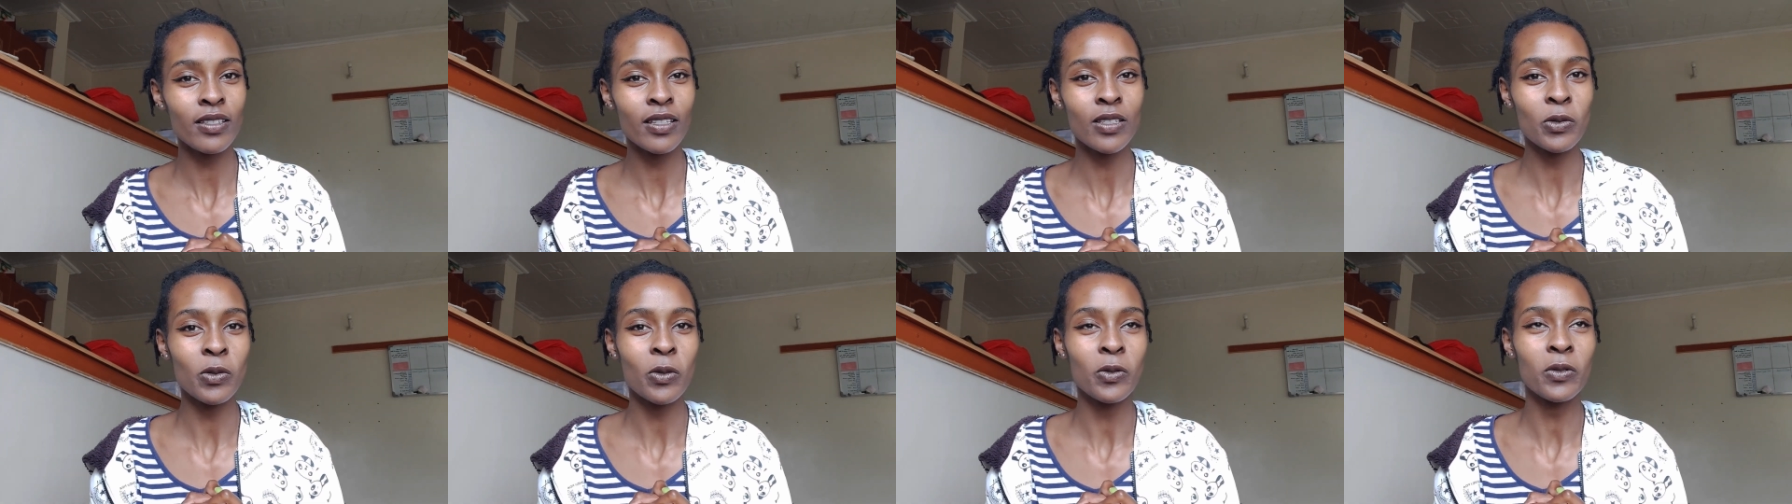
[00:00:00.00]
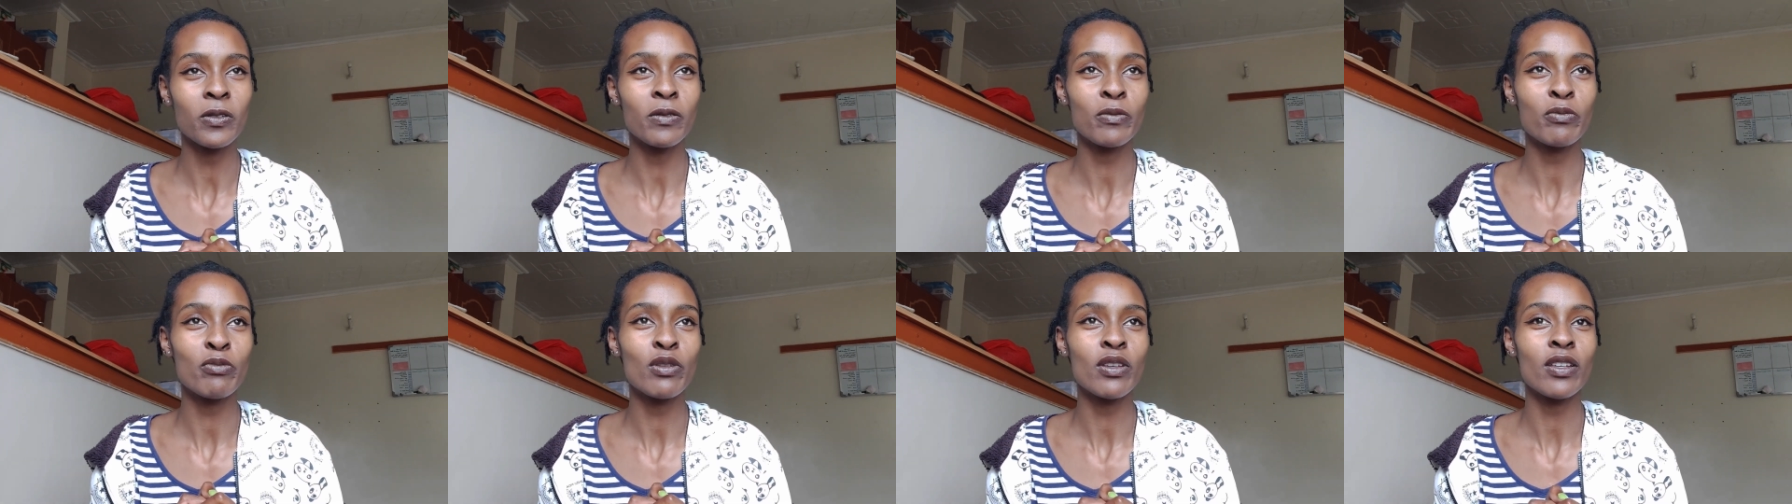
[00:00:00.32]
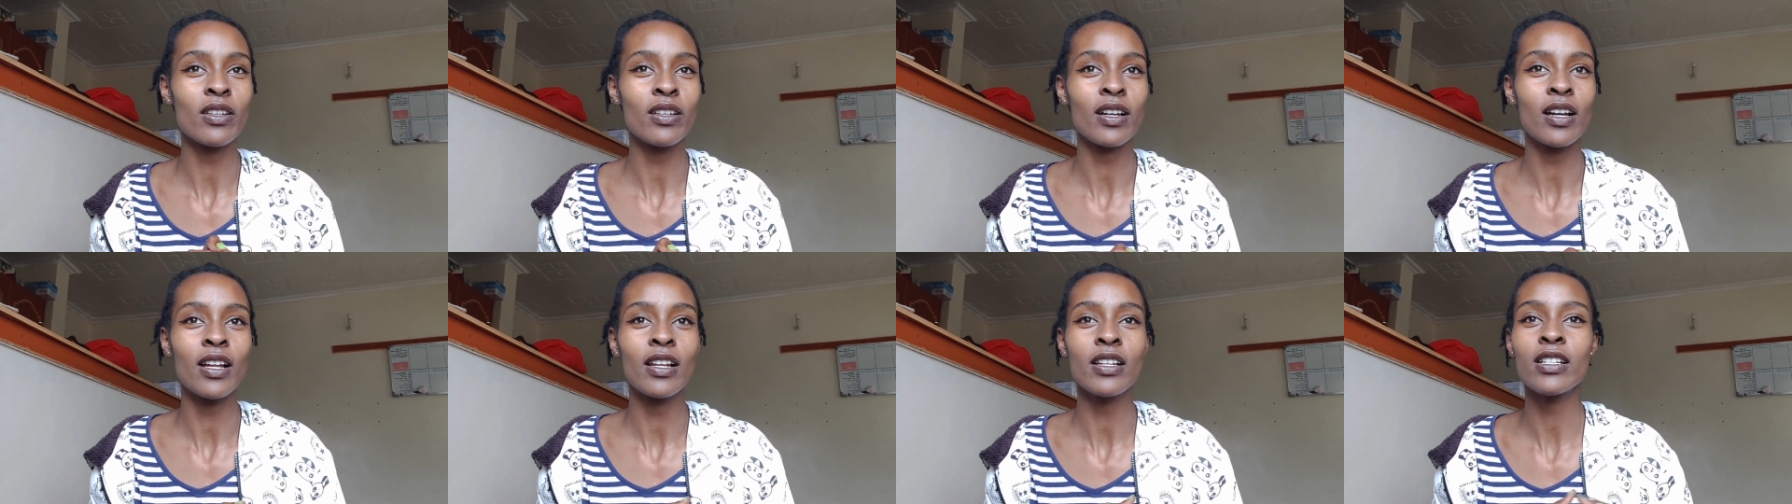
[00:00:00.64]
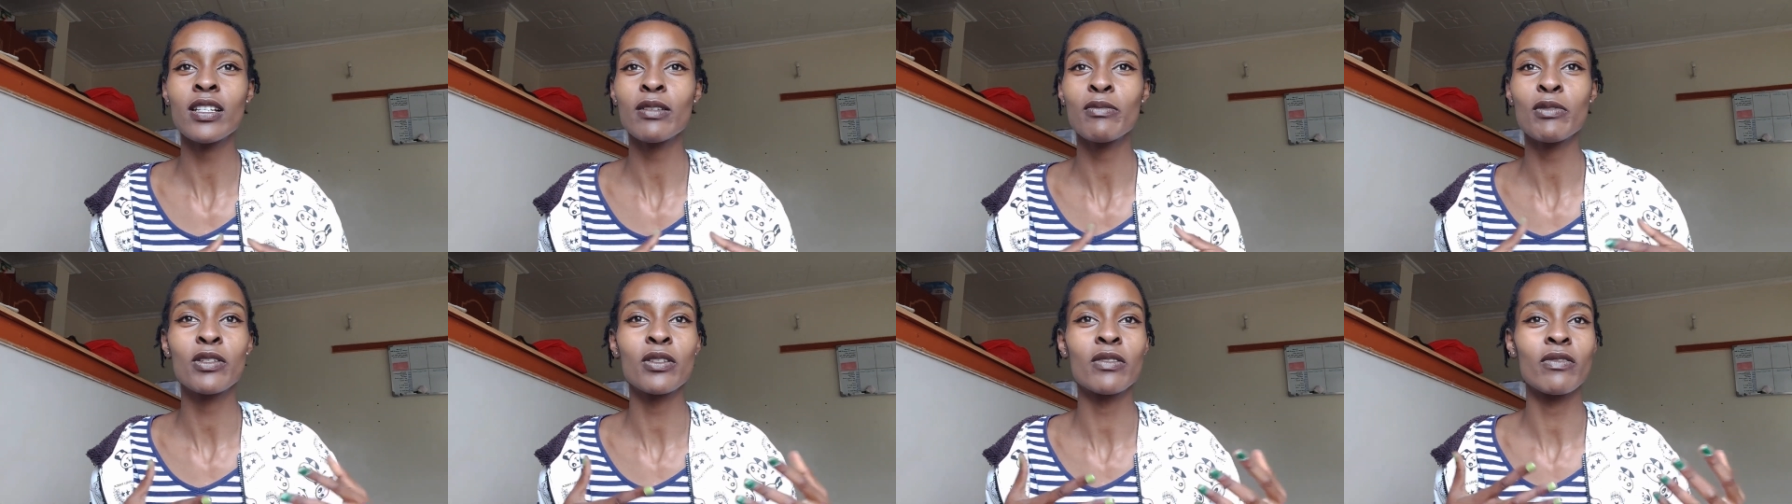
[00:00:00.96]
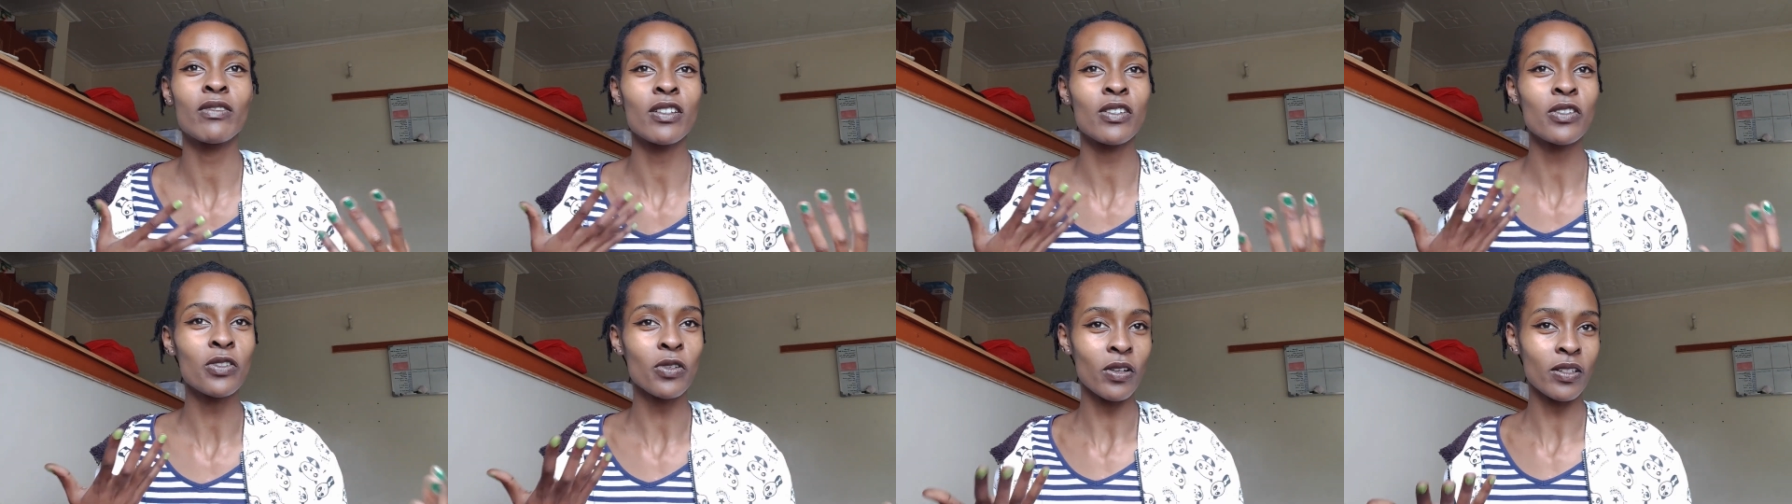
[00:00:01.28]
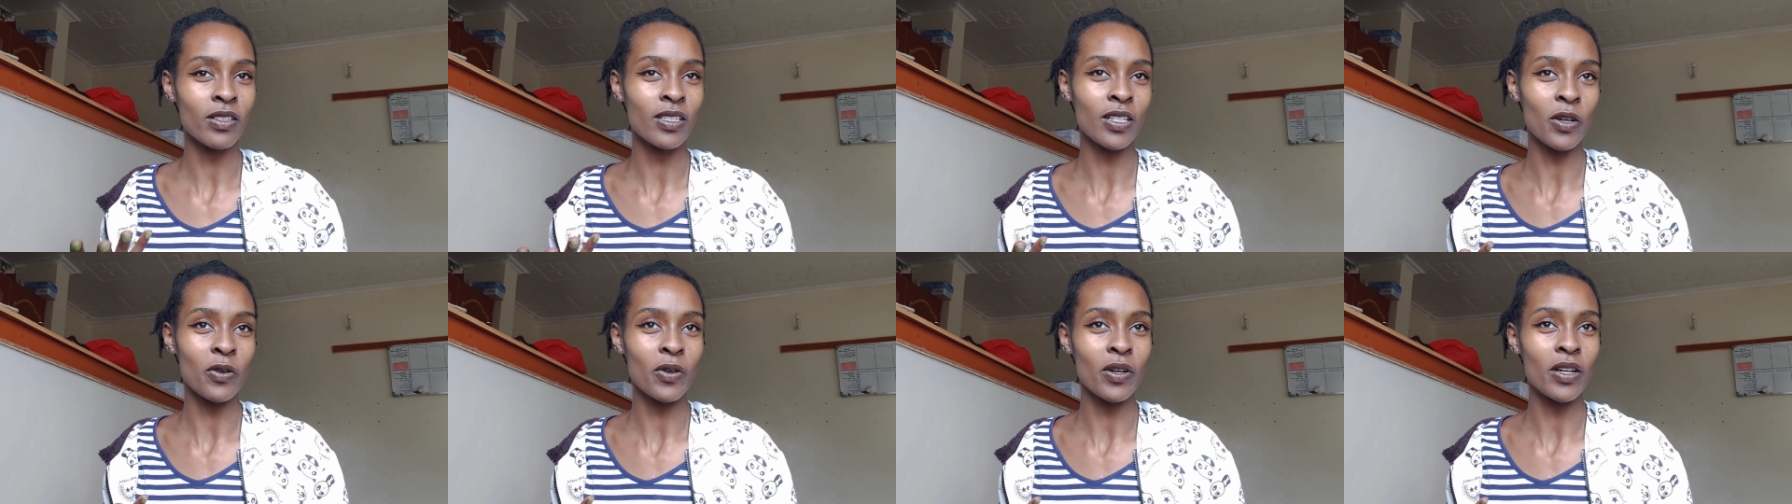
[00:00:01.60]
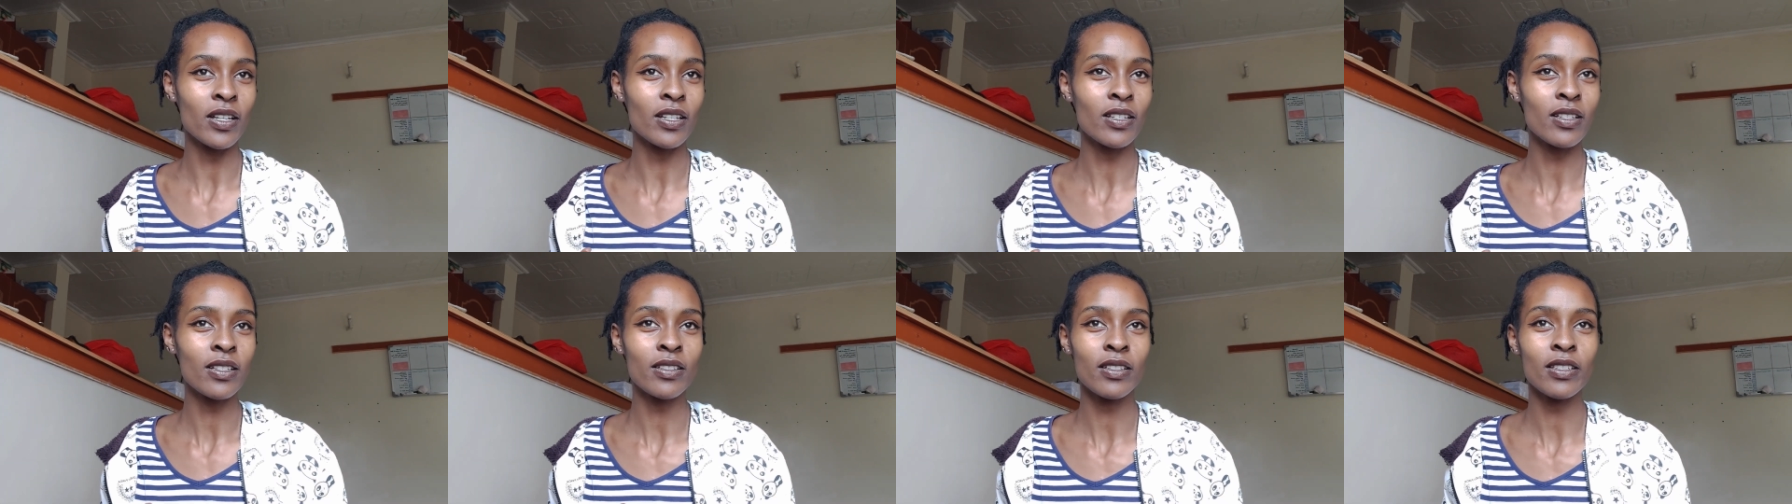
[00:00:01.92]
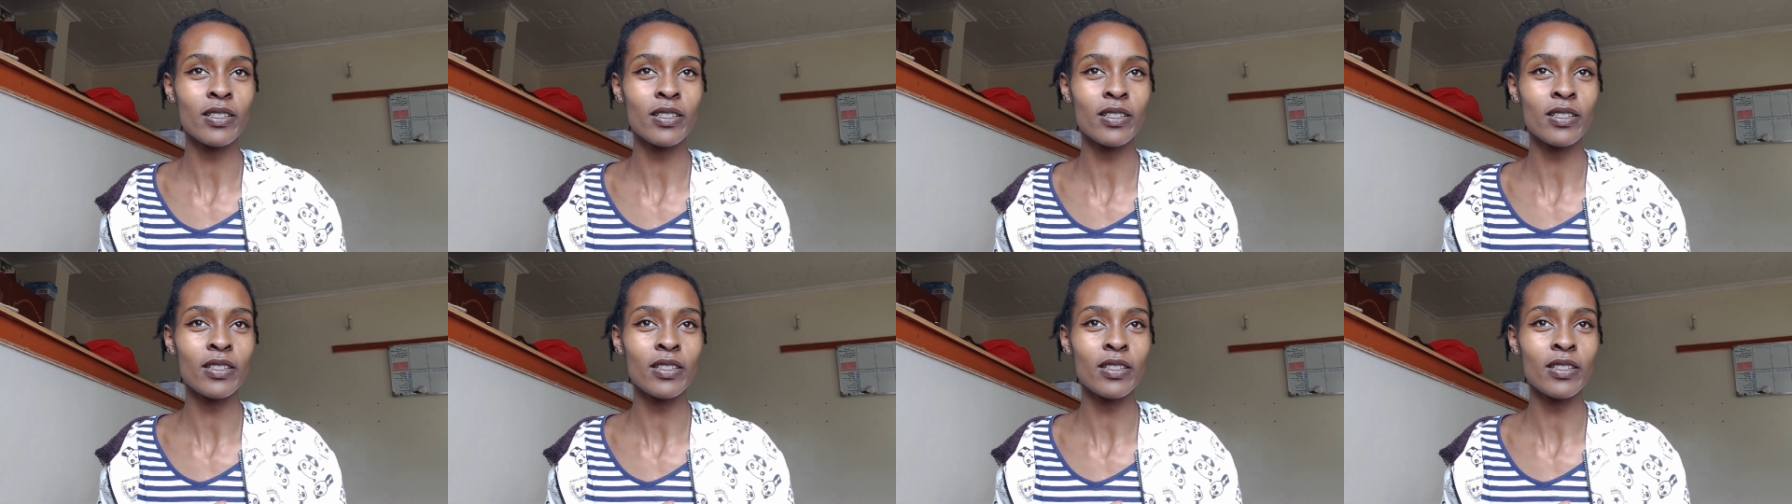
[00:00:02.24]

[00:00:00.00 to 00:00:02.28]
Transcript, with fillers: This one will be a little bit of a shorter one